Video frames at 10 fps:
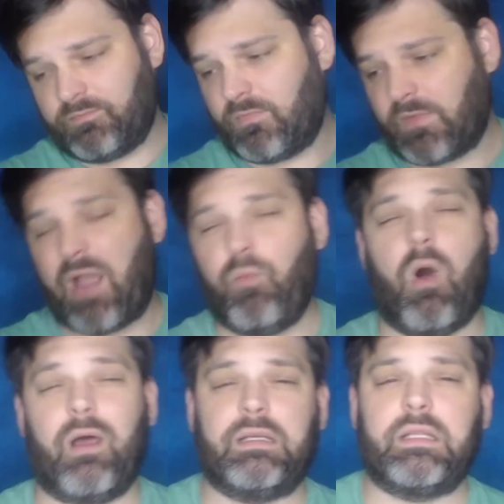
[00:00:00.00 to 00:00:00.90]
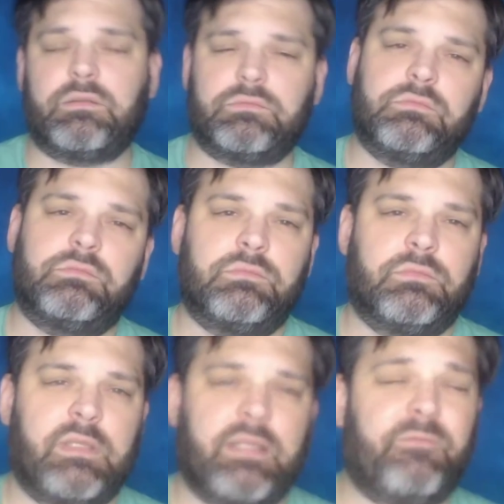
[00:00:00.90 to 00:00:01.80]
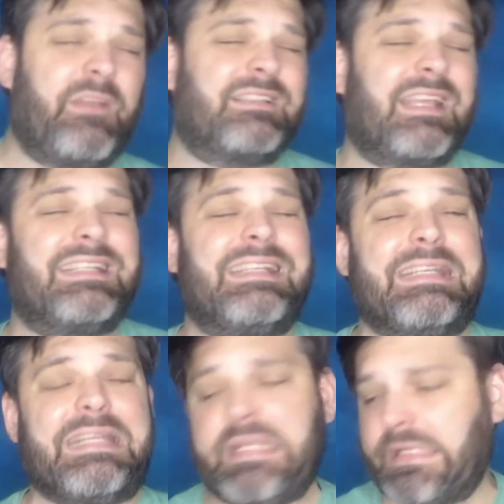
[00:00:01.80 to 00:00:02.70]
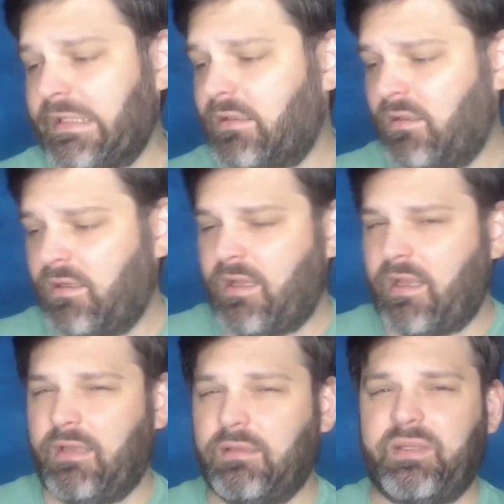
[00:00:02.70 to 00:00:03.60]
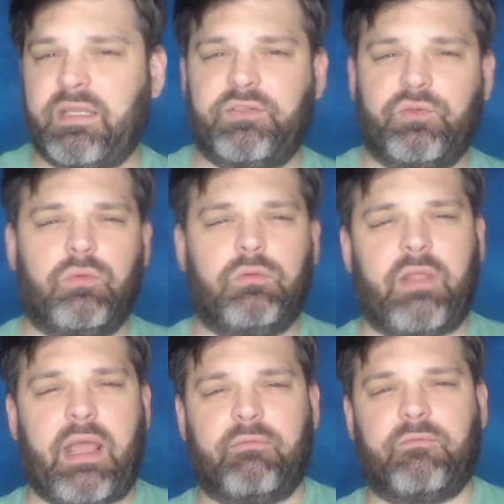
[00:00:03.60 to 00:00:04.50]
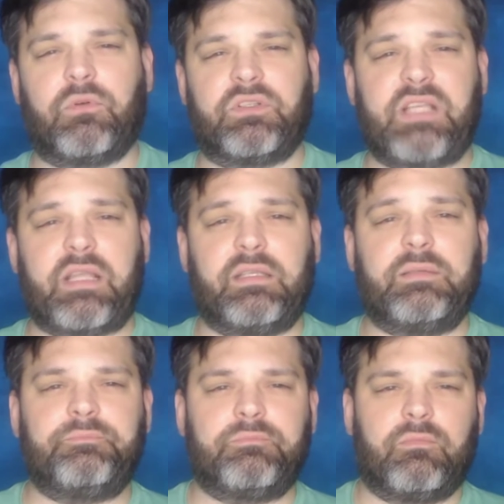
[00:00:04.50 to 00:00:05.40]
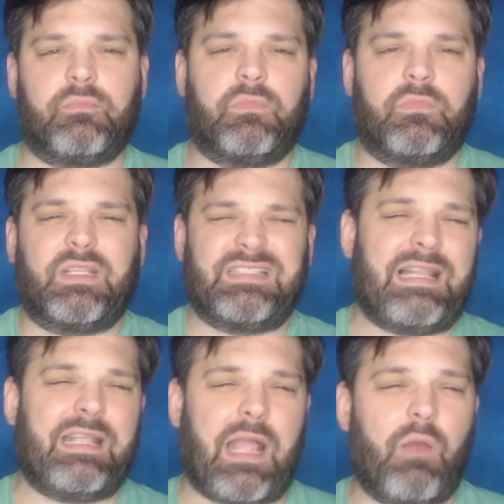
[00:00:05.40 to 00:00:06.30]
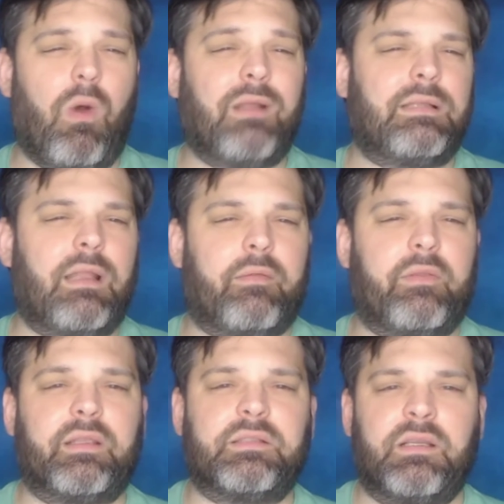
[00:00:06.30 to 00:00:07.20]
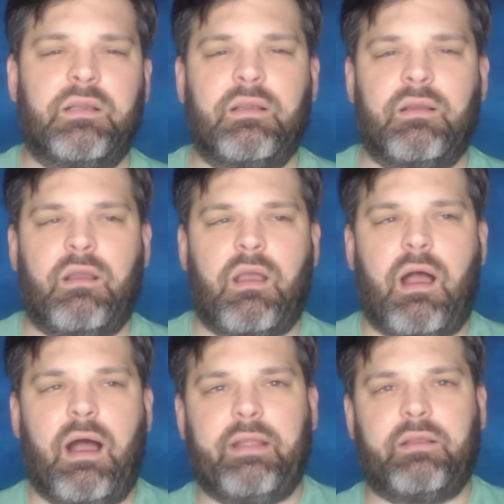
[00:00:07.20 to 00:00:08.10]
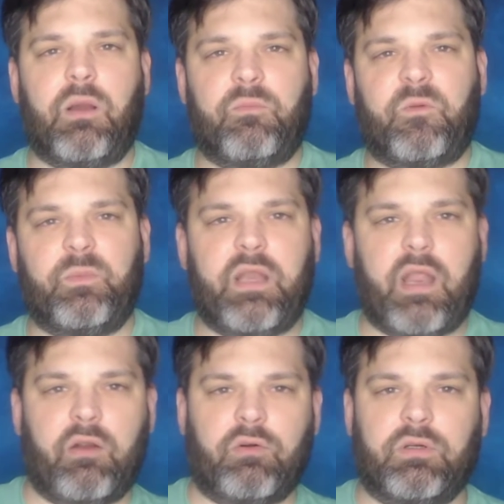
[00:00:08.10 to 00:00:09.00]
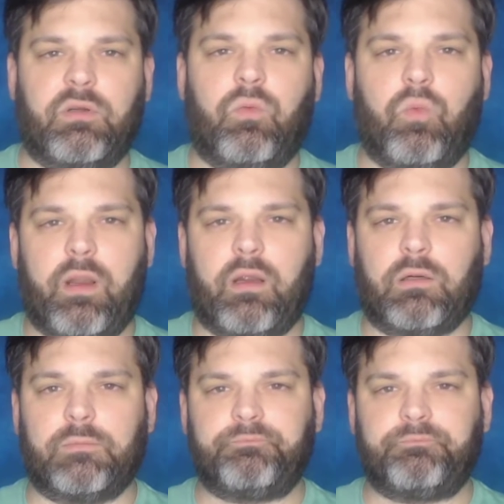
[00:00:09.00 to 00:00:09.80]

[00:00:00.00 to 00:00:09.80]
I wanted it. In fact, I didn't need it. And let me get into that for a second, because I want a lot of things. I come from an era where